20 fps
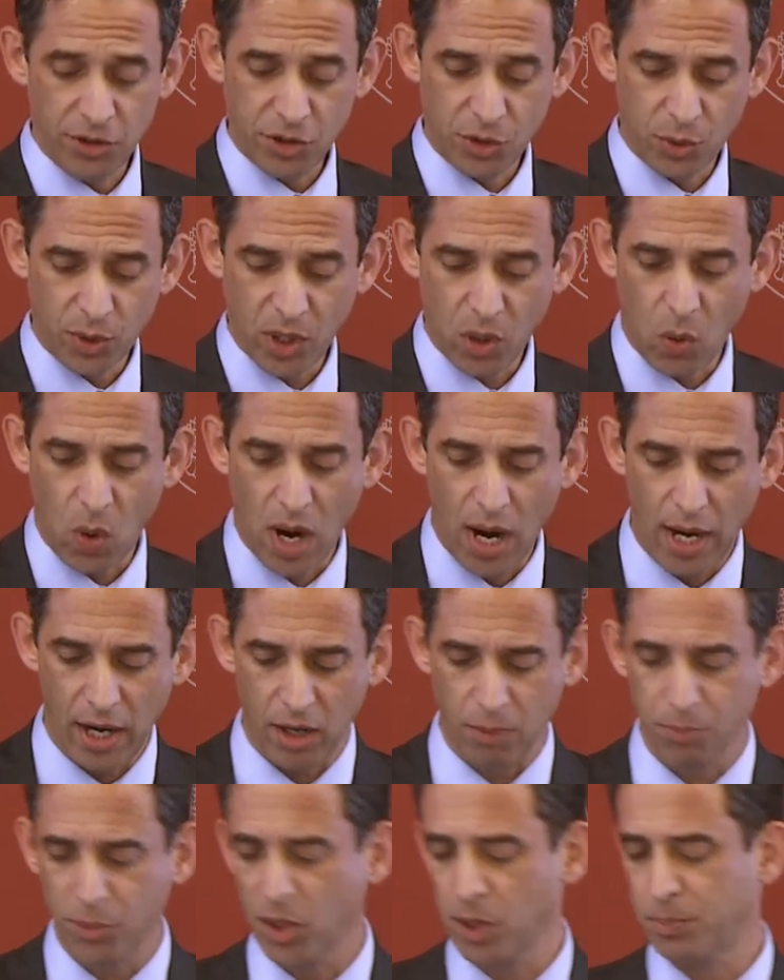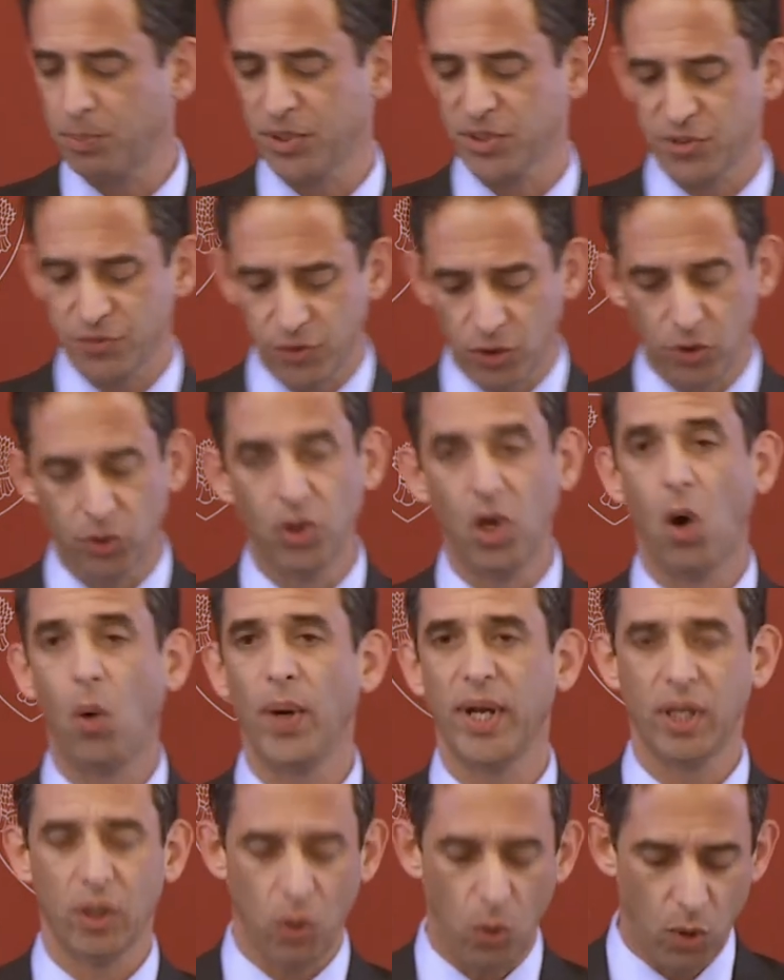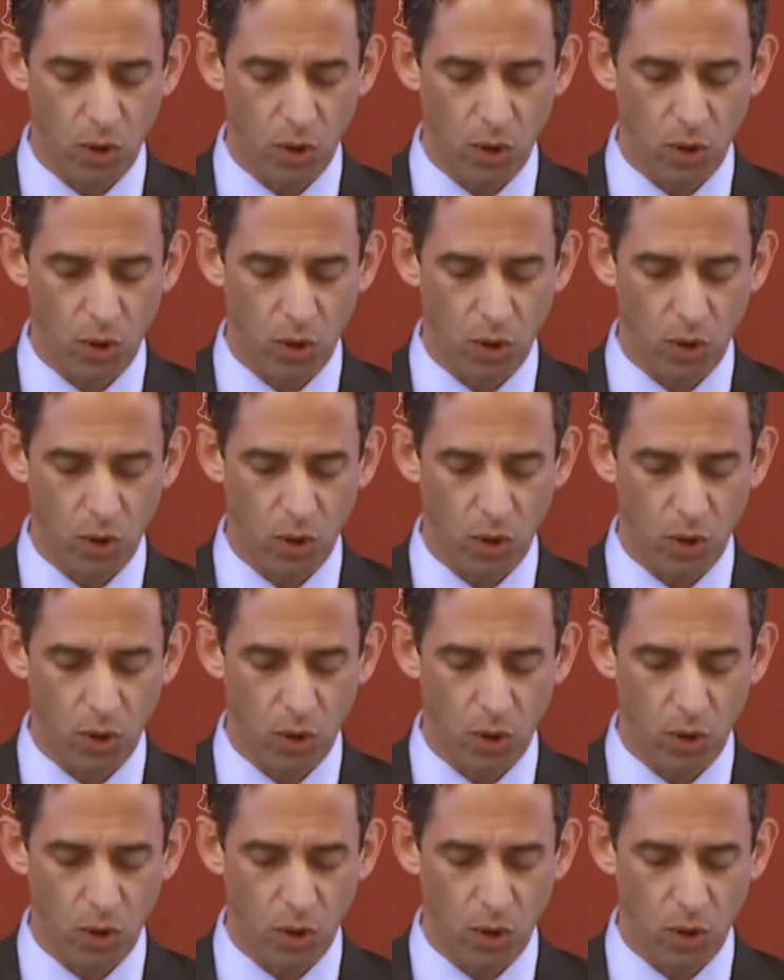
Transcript: to require purposeful, knowing,